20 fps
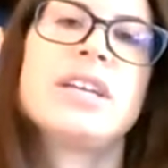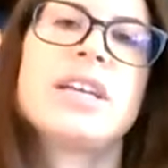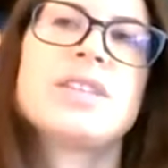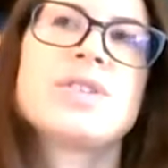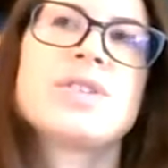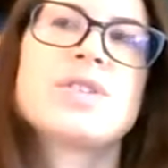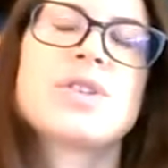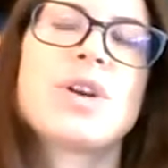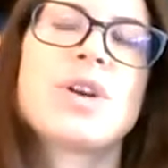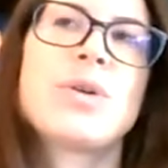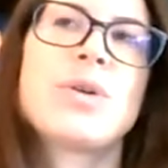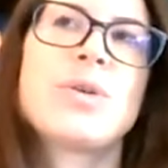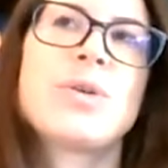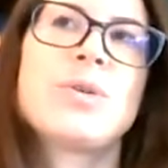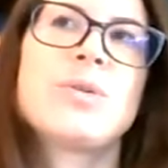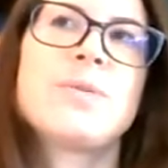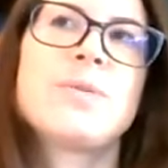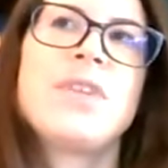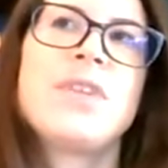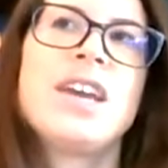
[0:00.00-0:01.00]
And
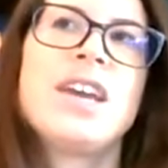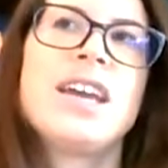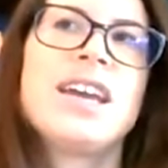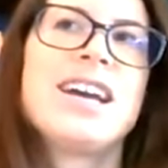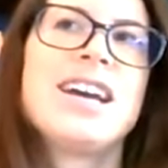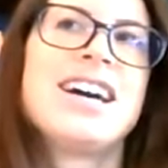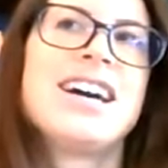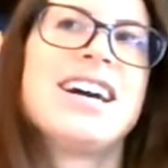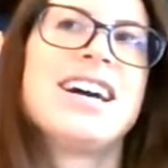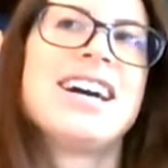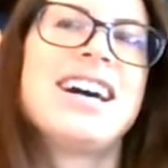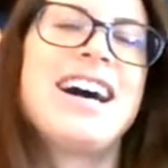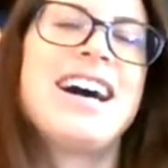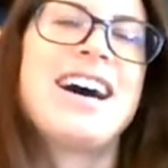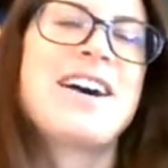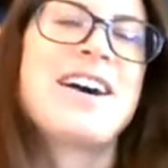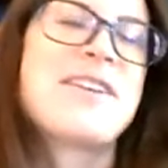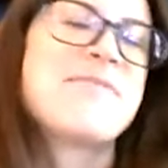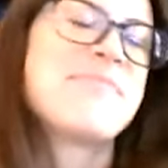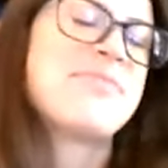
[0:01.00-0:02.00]
so
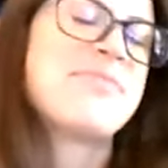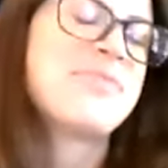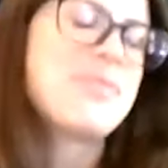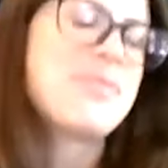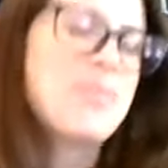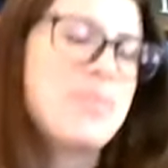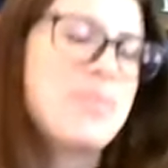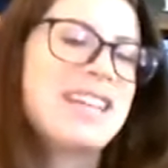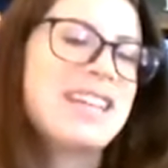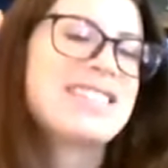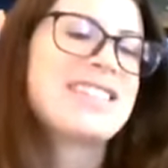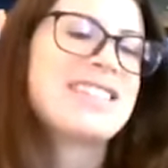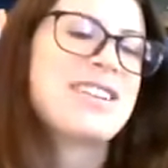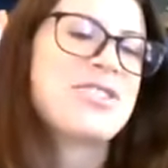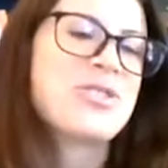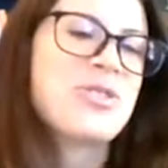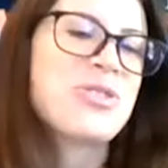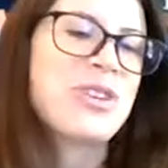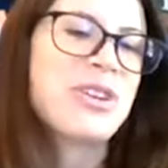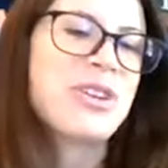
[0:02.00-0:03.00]
big
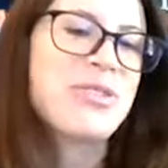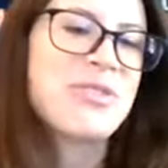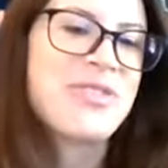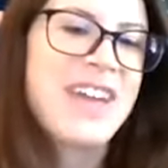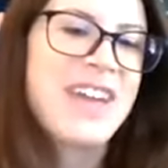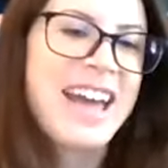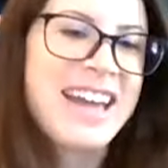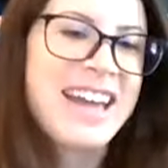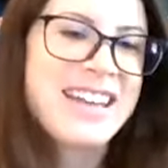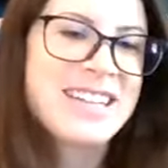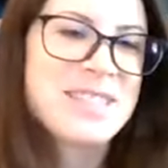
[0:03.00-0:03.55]
essential oil fan.